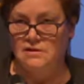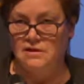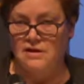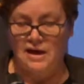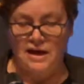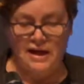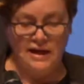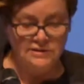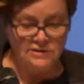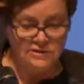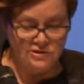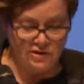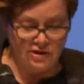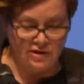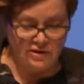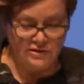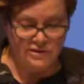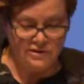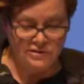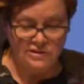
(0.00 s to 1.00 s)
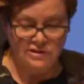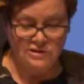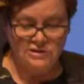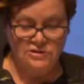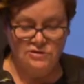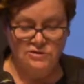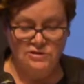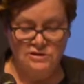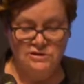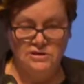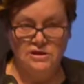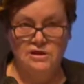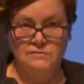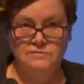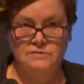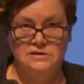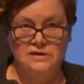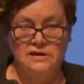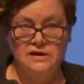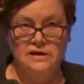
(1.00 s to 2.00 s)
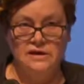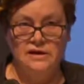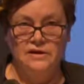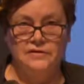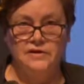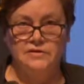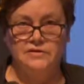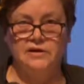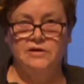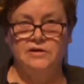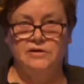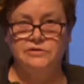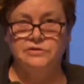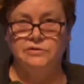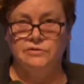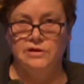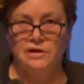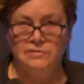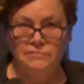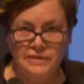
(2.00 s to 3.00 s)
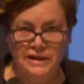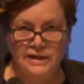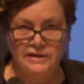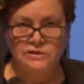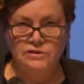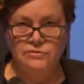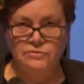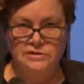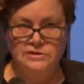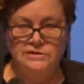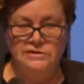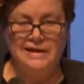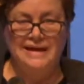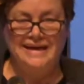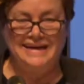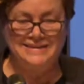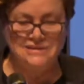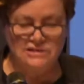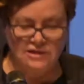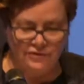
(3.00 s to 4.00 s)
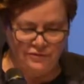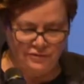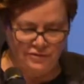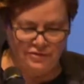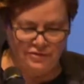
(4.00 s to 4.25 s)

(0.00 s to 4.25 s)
as knowledge at certain times, that they also come back to us as other